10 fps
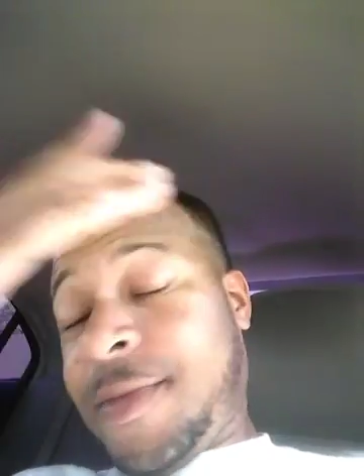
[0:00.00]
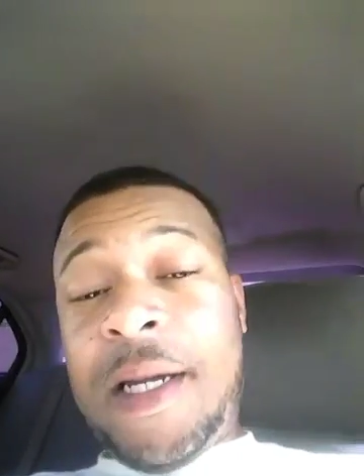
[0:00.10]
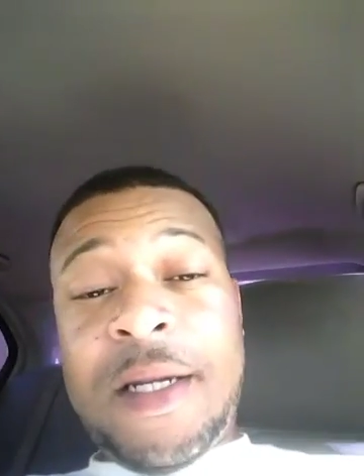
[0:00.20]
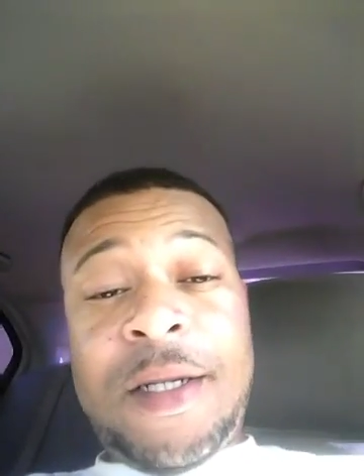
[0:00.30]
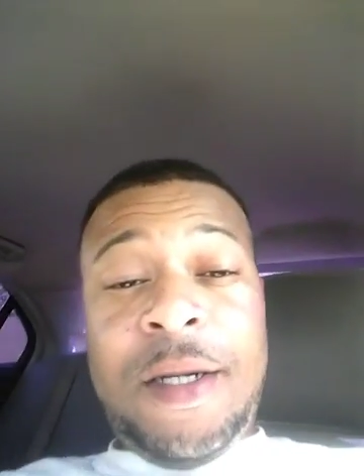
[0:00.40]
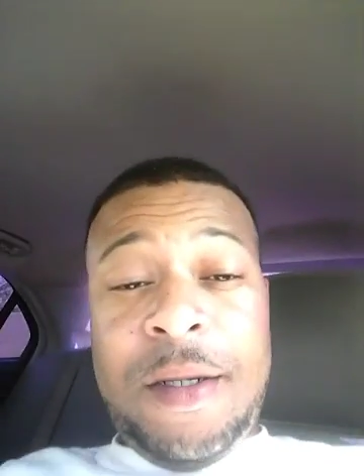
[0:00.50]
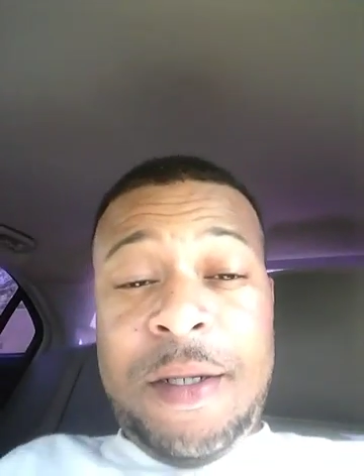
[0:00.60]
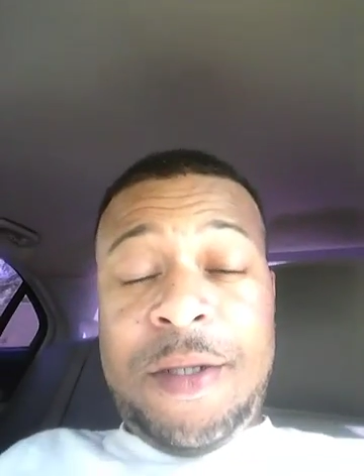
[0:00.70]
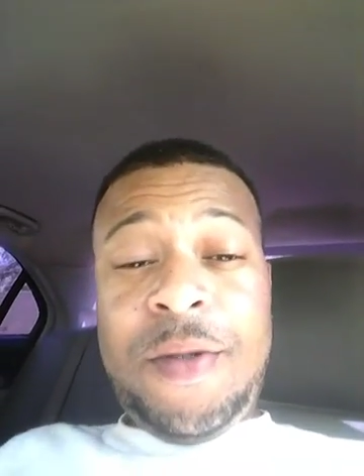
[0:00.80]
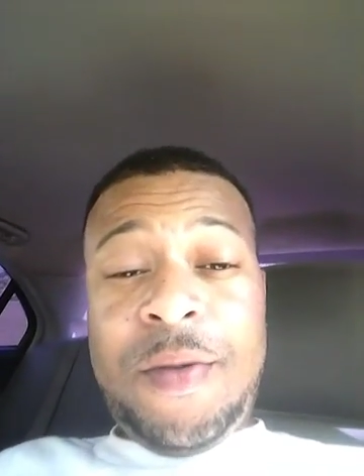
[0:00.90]
they didn't show
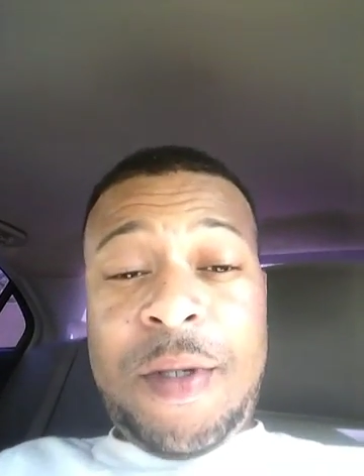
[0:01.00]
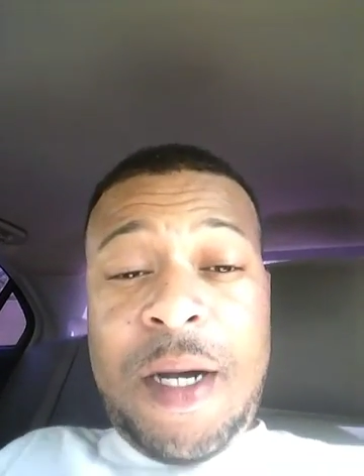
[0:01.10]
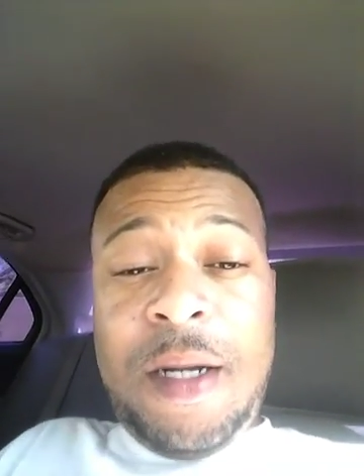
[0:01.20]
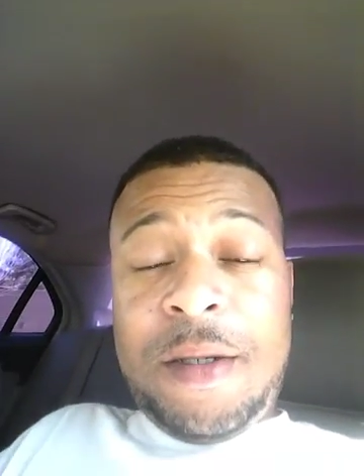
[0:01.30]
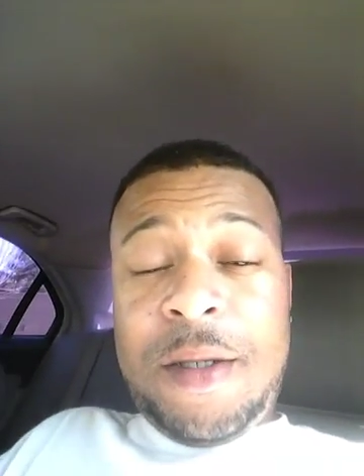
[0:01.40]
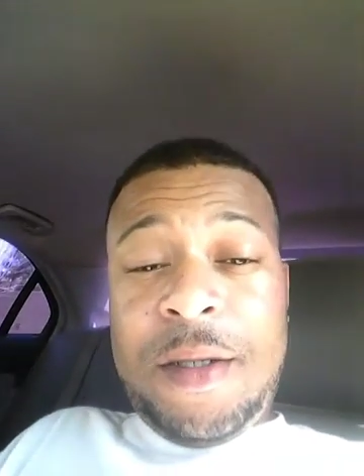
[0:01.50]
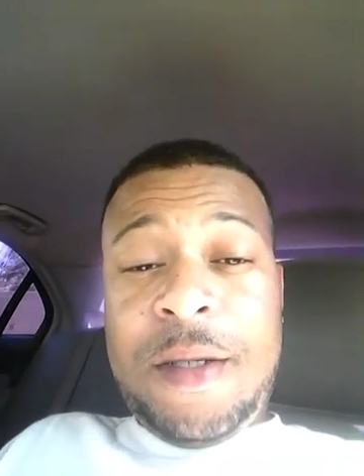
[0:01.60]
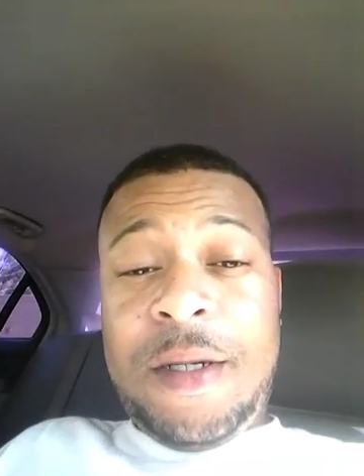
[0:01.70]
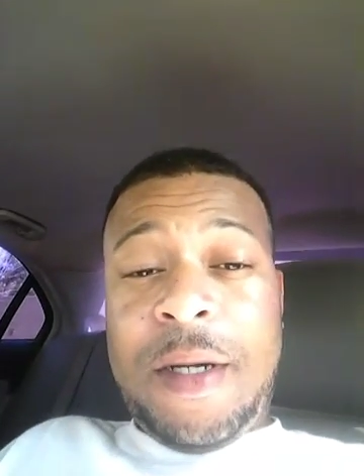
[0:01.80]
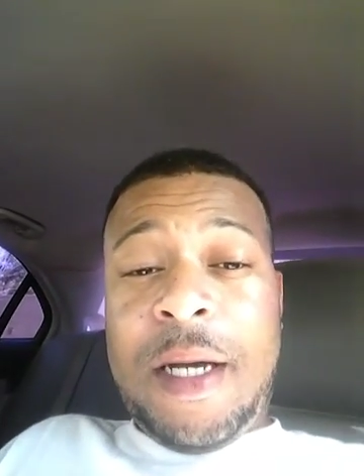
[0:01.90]
their true colors.
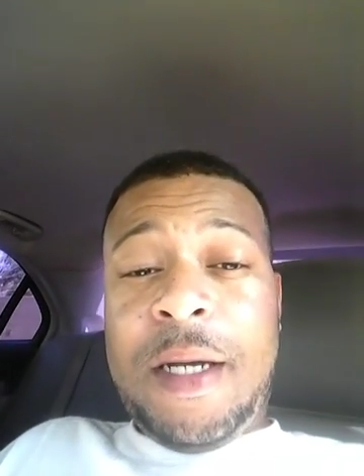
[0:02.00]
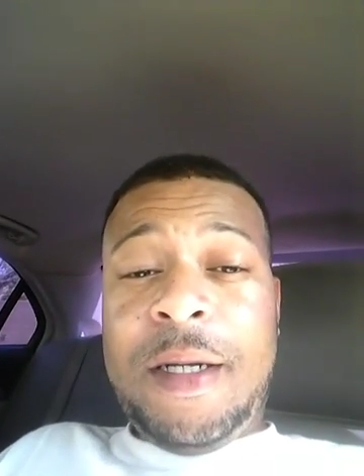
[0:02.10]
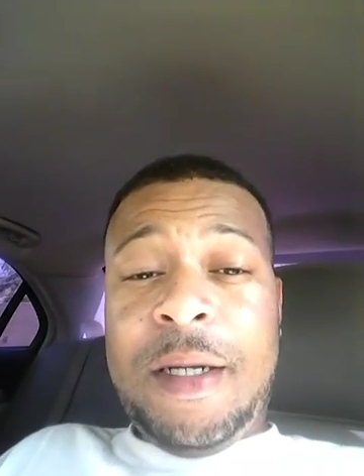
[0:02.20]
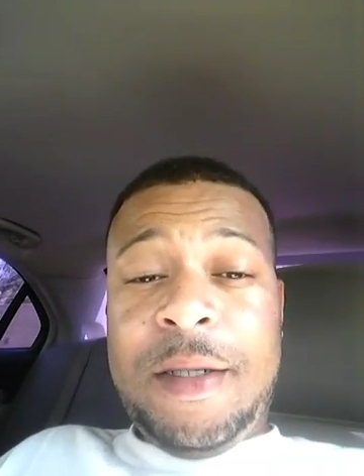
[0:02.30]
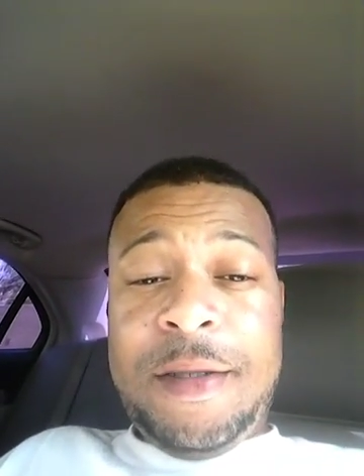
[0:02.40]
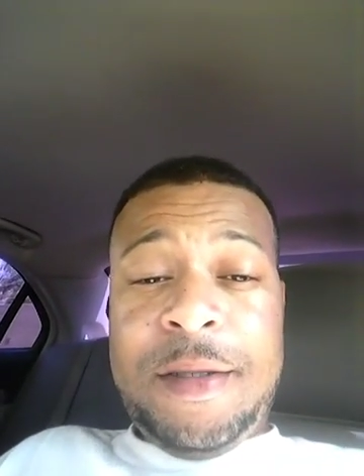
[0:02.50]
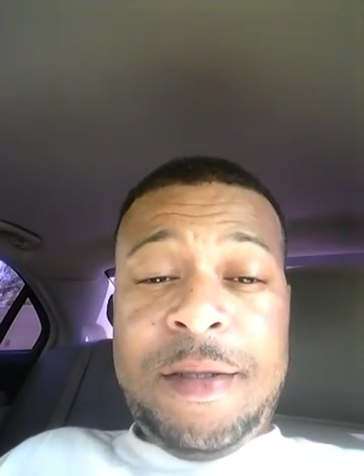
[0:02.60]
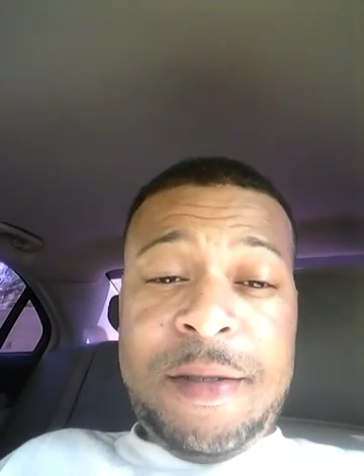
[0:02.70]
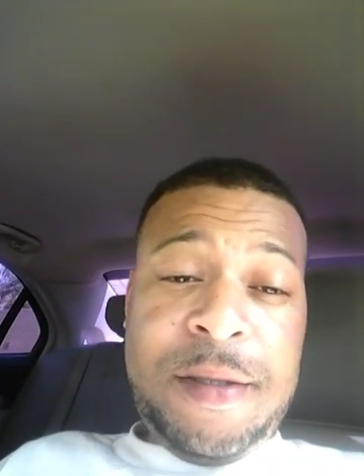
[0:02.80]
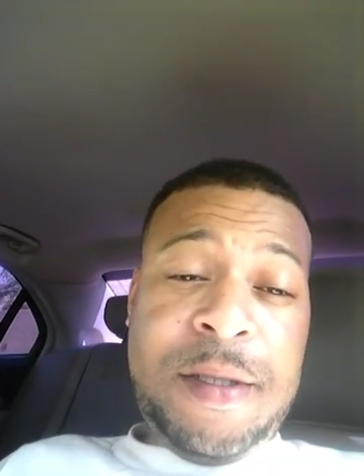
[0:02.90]

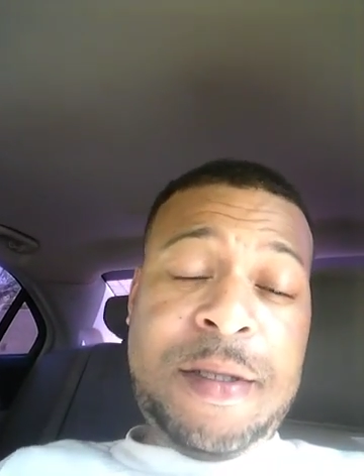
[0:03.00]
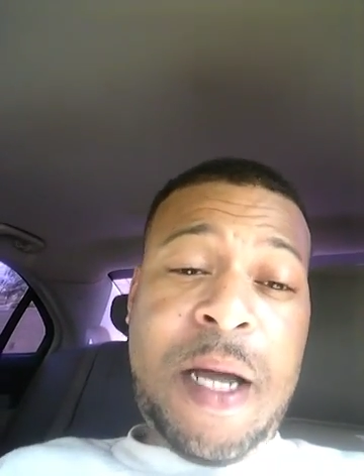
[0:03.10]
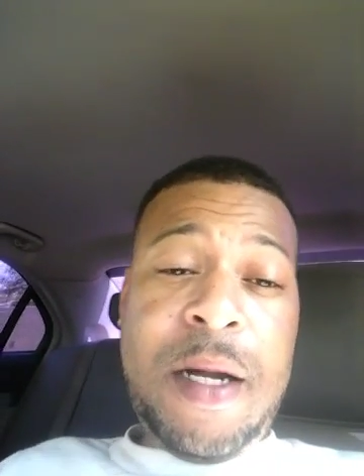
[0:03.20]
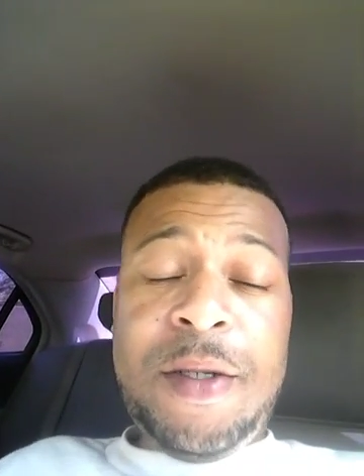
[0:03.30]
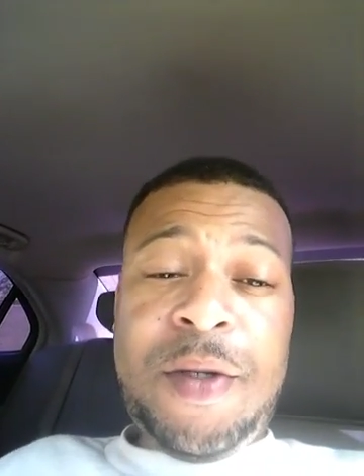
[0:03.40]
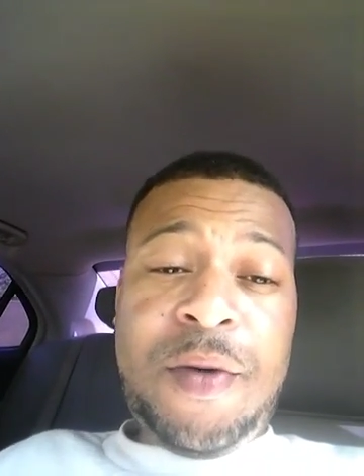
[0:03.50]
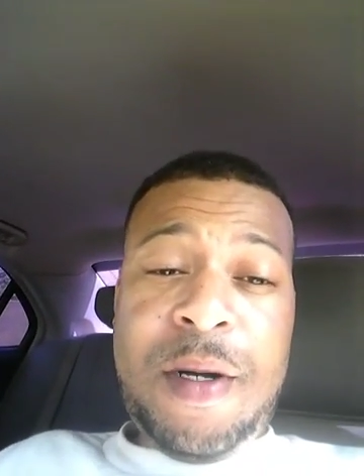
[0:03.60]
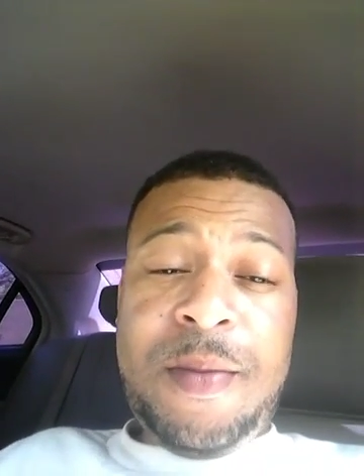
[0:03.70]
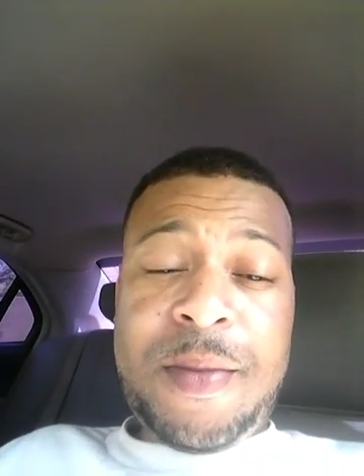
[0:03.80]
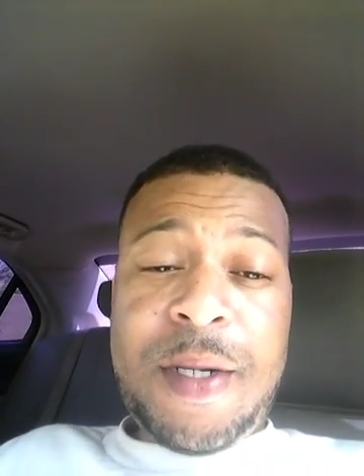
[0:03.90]
Since Donald
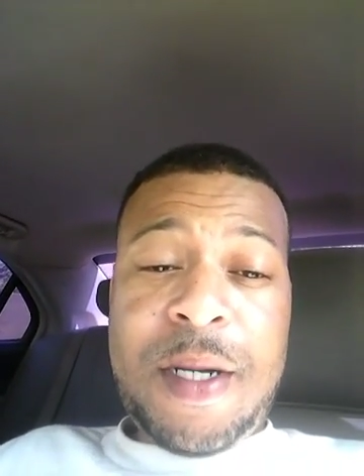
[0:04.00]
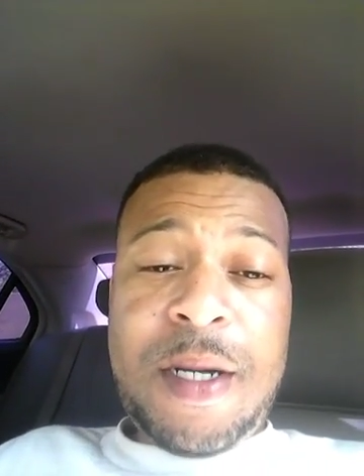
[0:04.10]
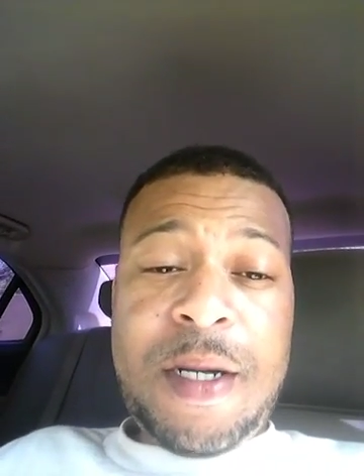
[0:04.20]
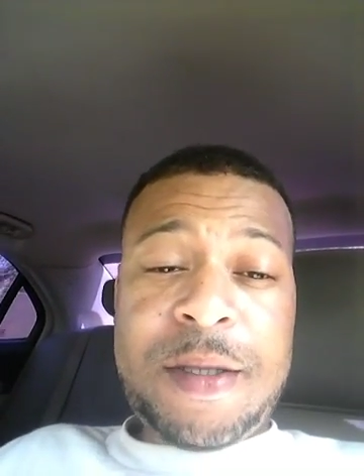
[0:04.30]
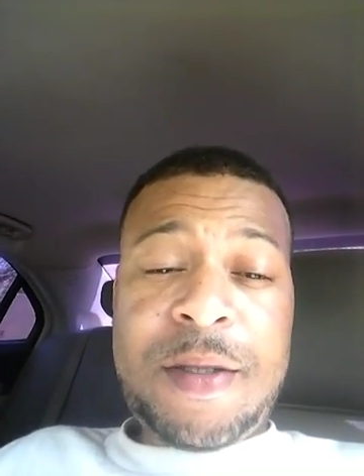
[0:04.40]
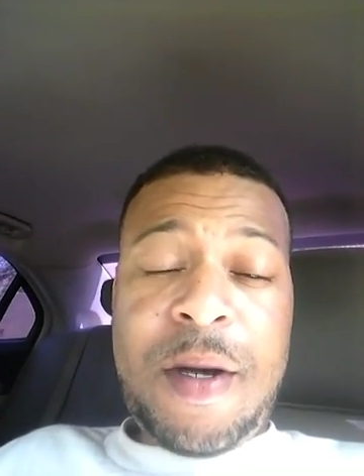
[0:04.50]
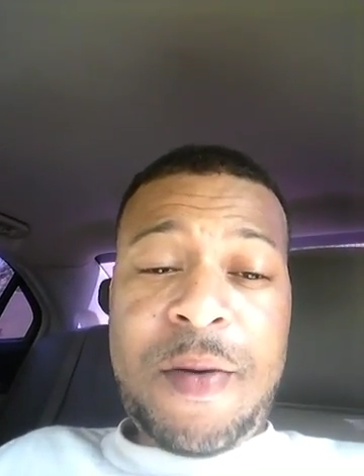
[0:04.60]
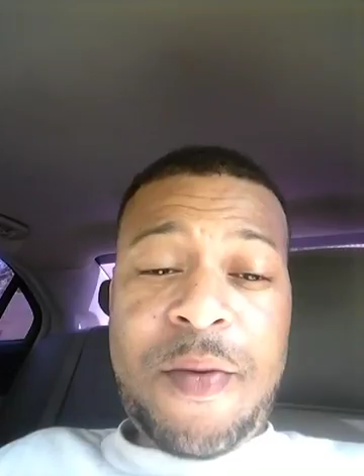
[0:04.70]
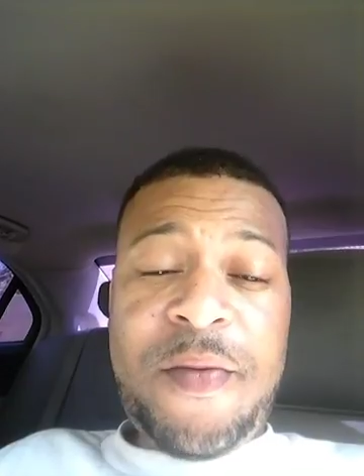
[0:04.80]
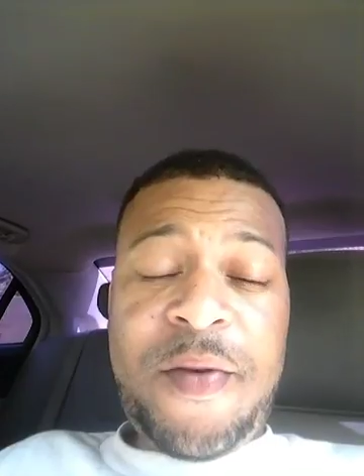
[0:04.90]
Trump
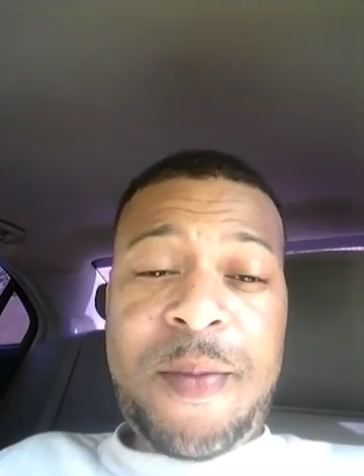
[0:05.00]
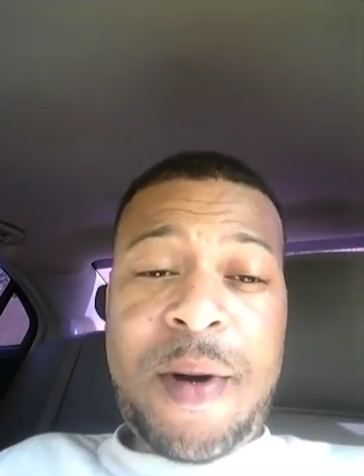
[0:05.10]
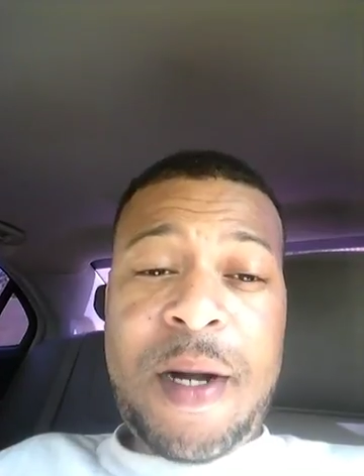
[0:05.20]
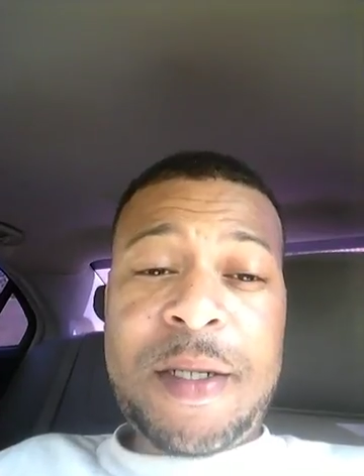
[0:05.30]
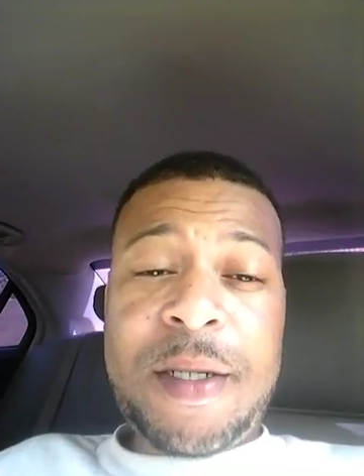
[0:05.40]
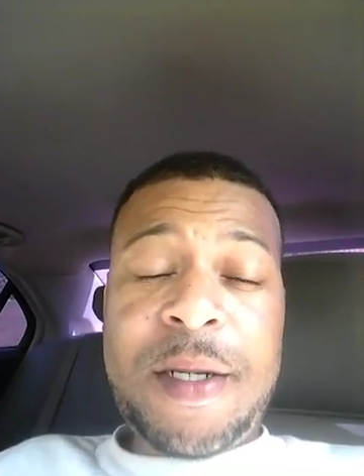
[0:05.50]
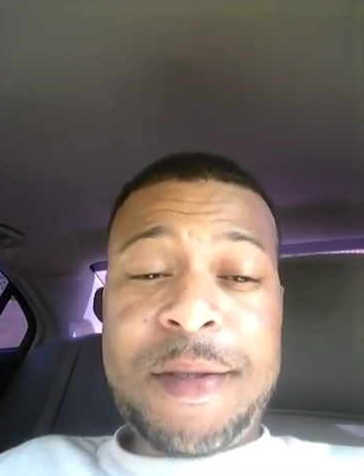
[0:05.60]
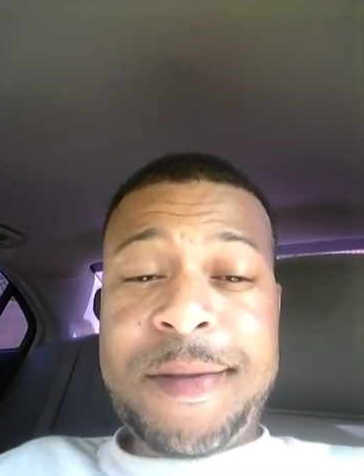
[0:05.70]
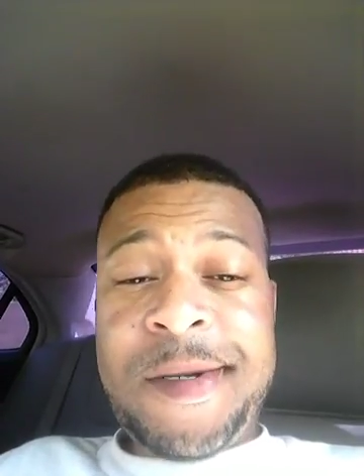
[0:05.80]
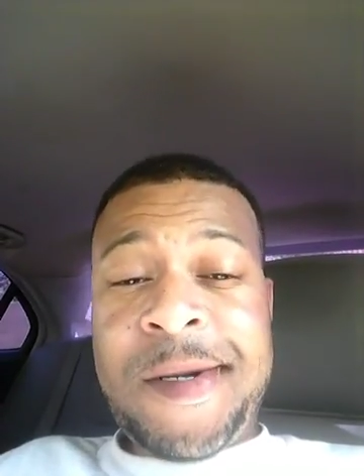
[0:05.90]
started running for president,